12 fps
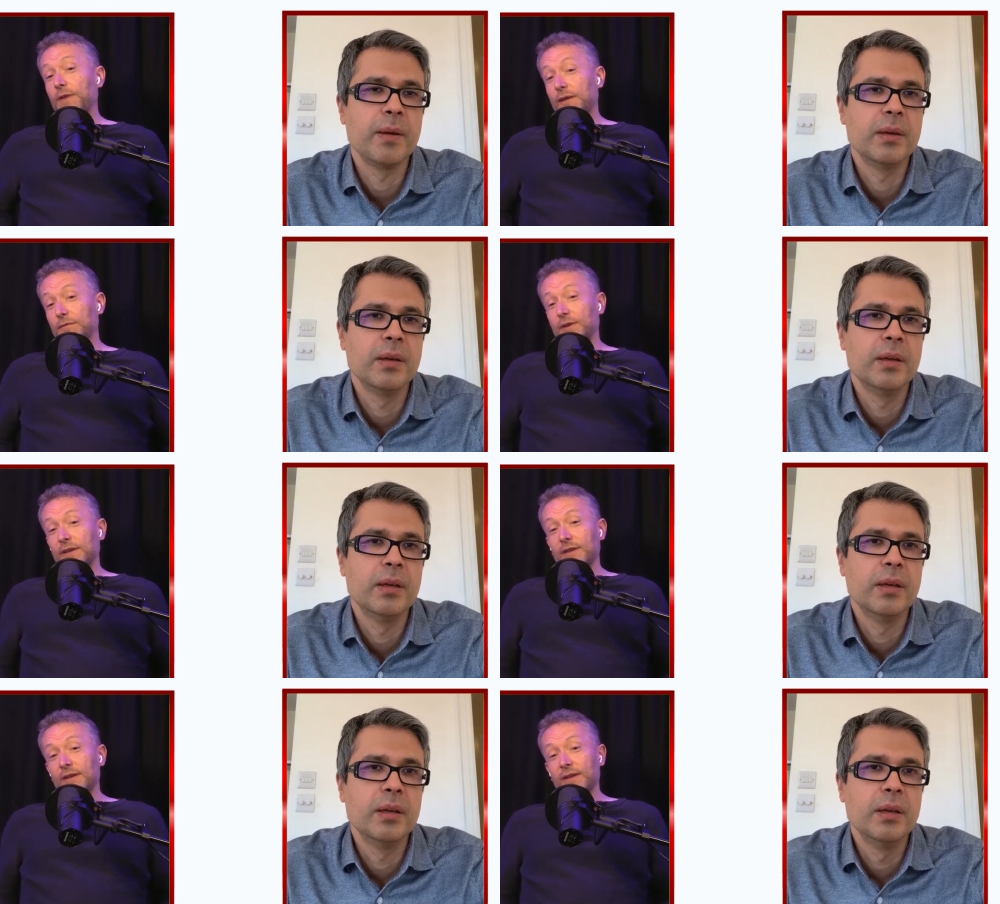Speaker 1: favourite
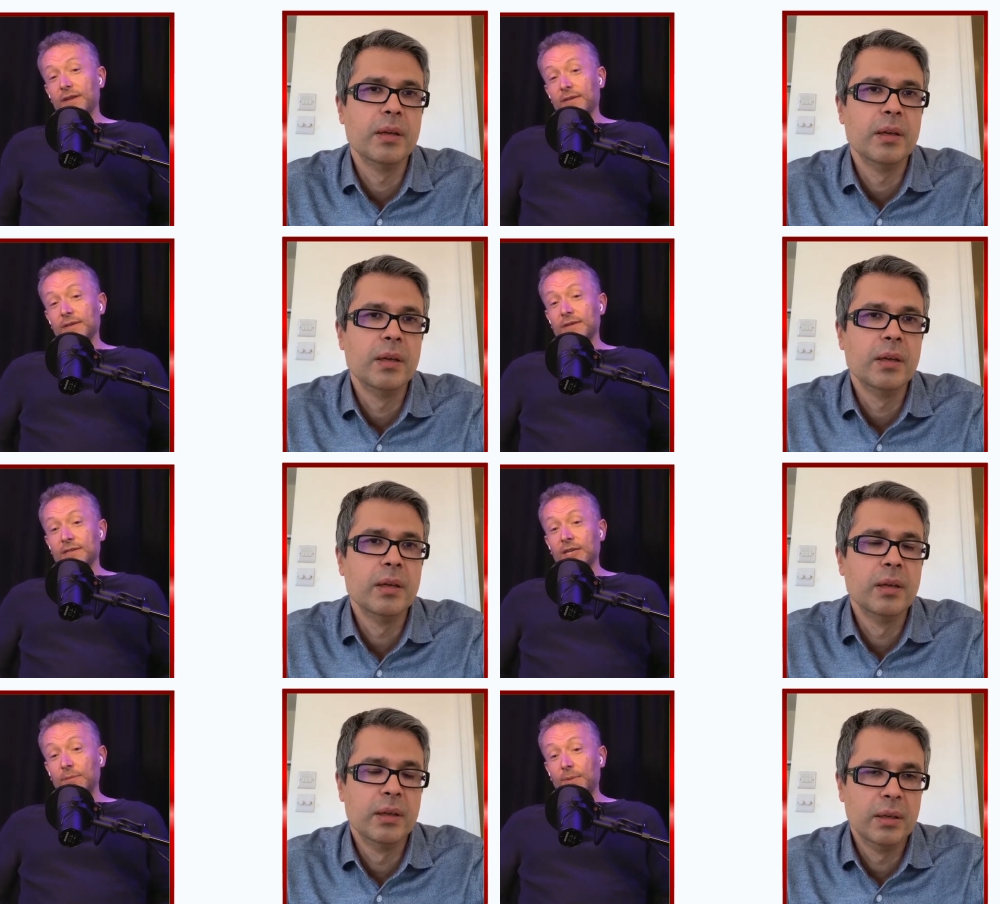uh,
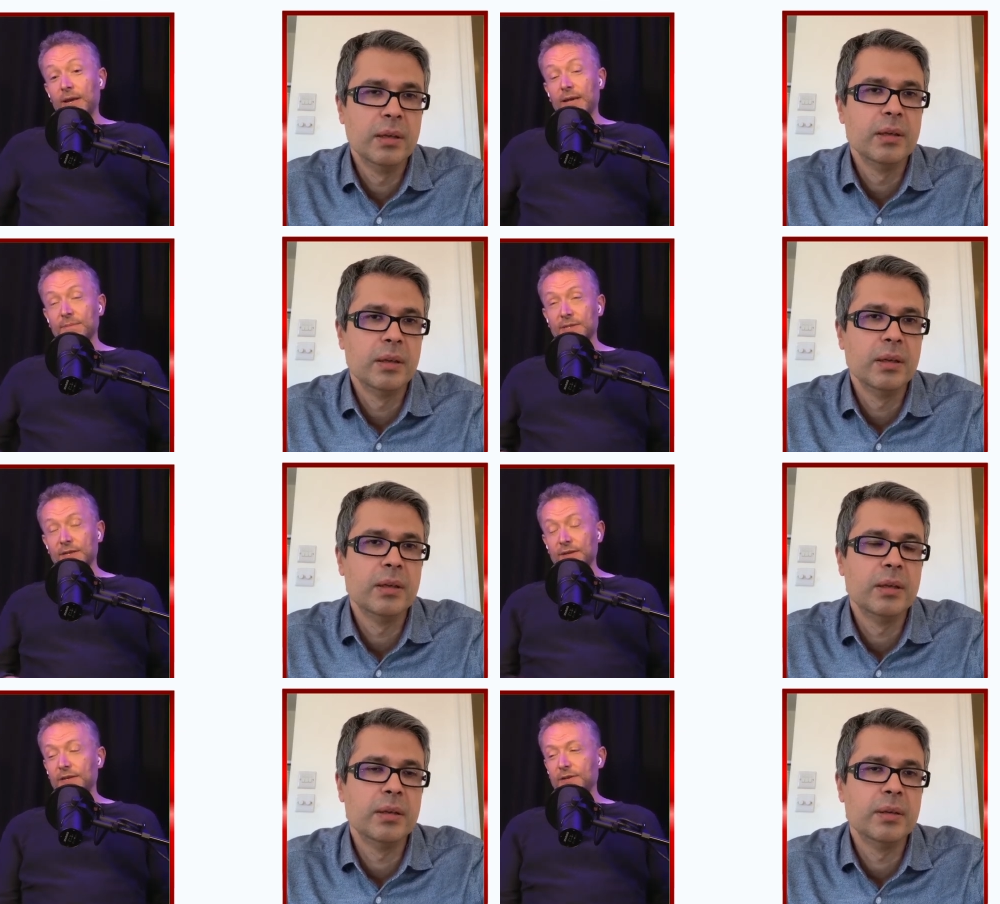tip. I
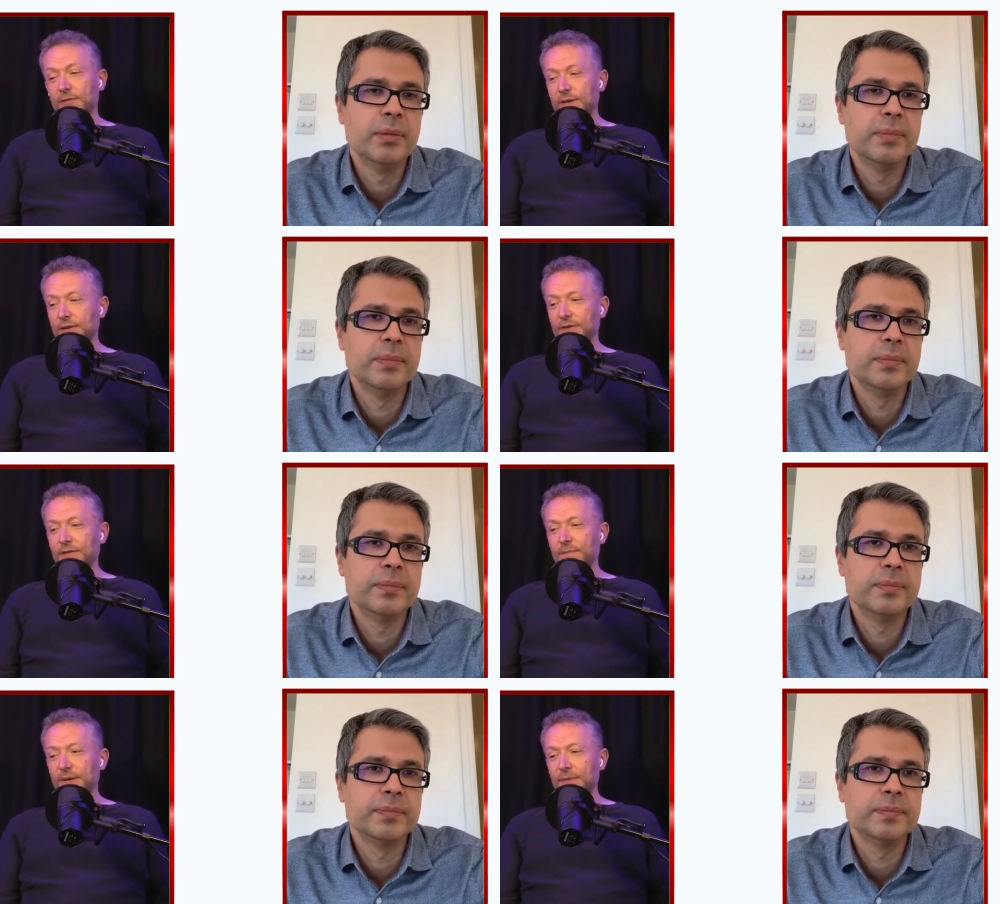absolutely agree.
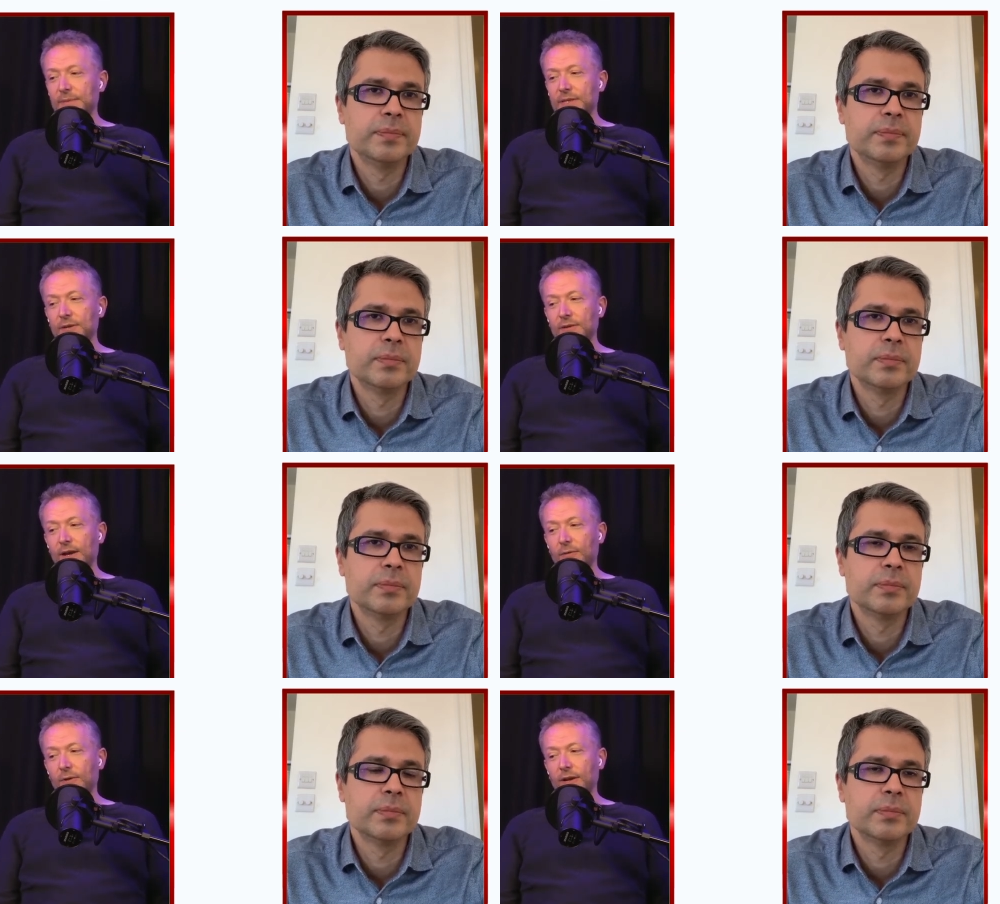You've beaten me to
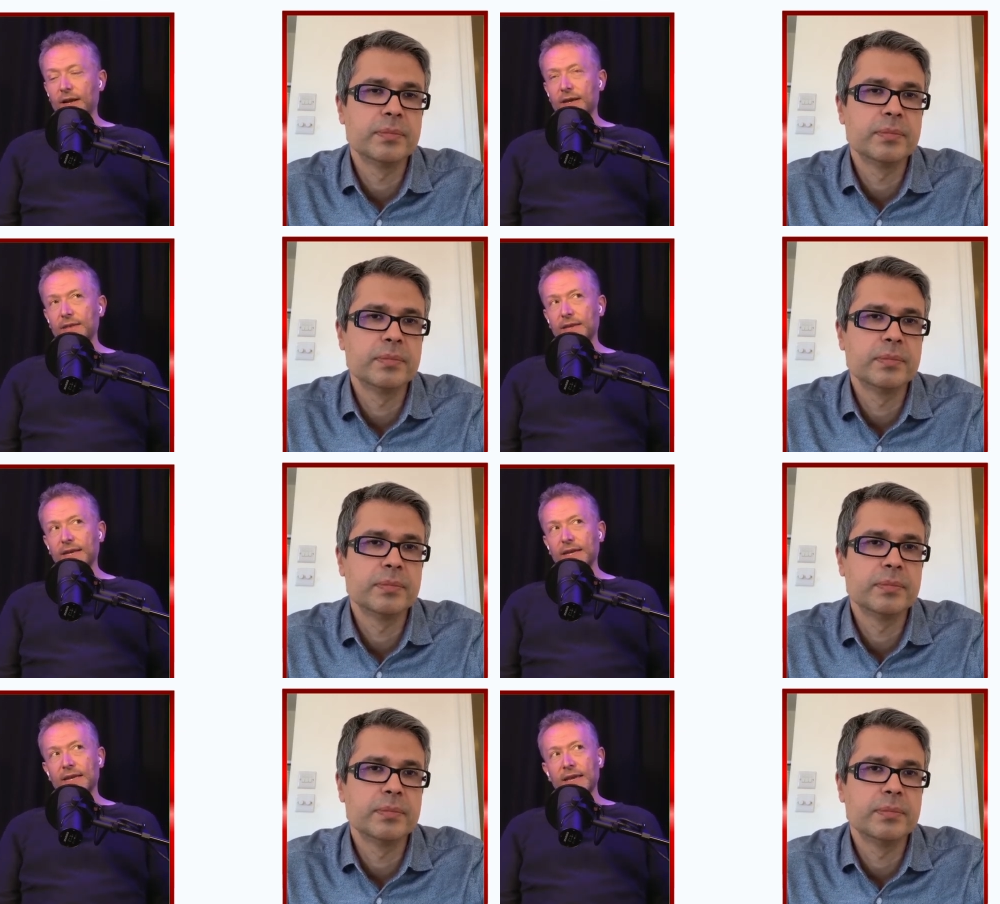that one. I
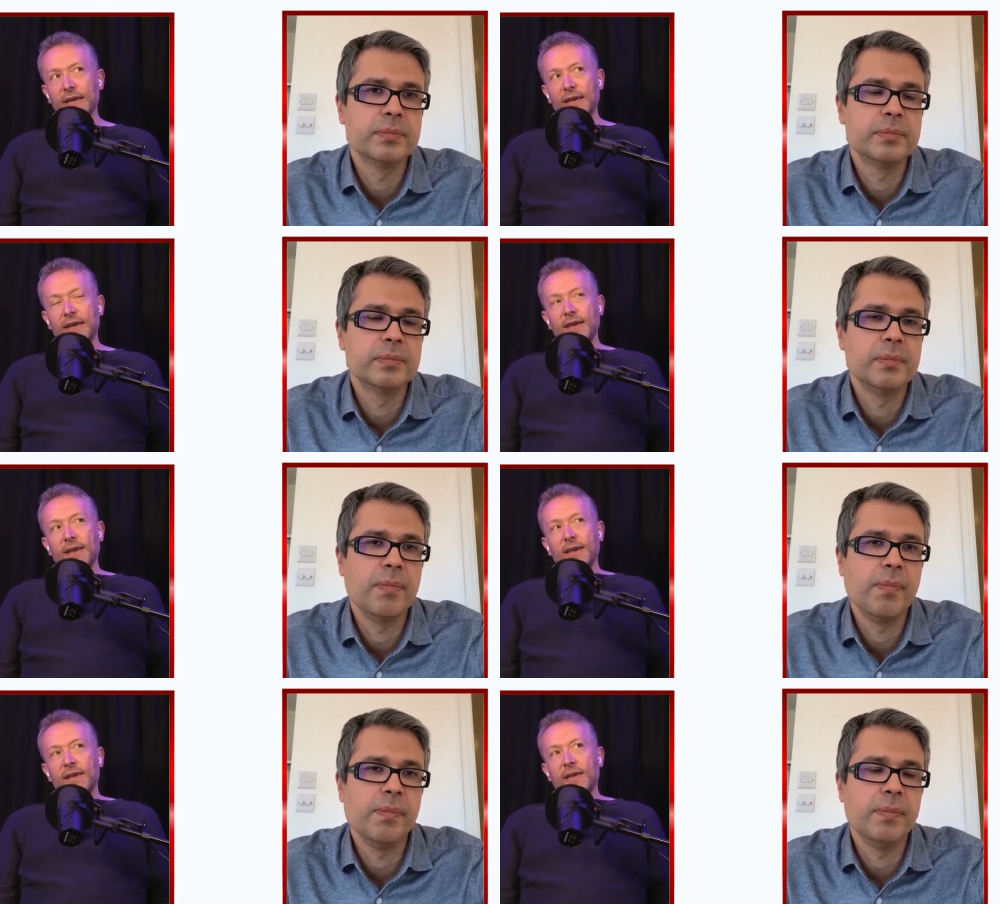think
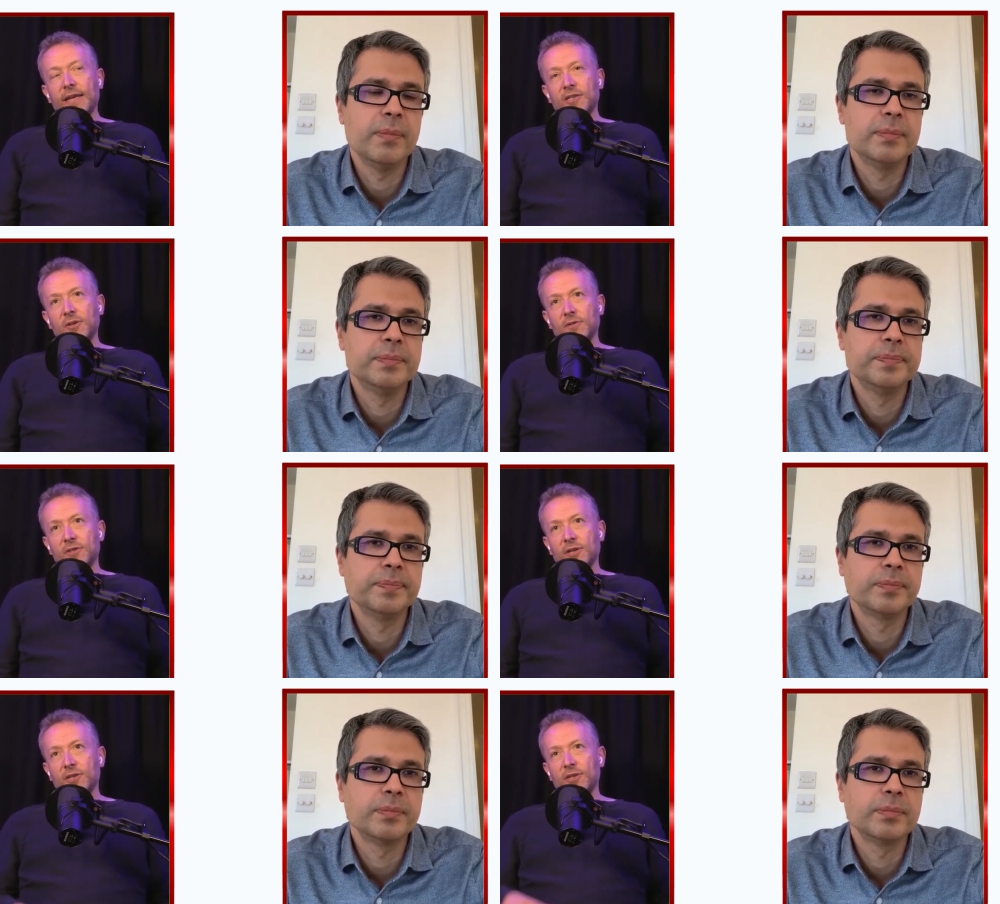it's not
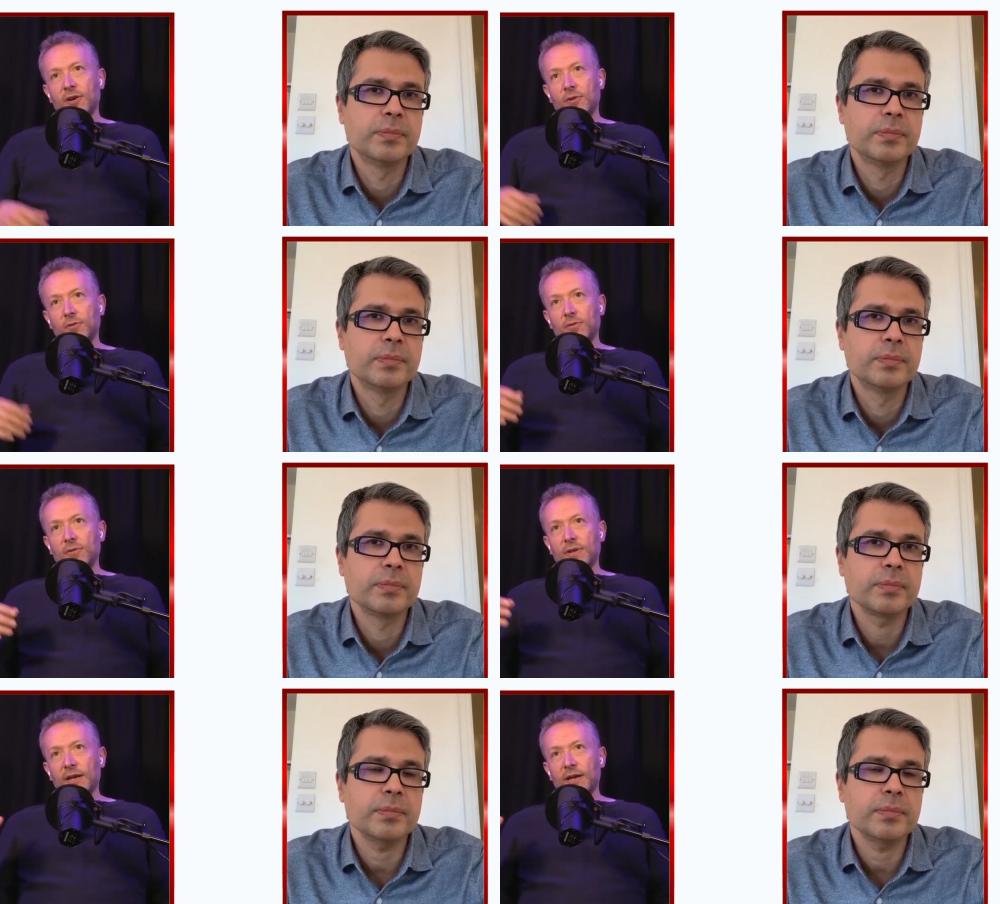just the whole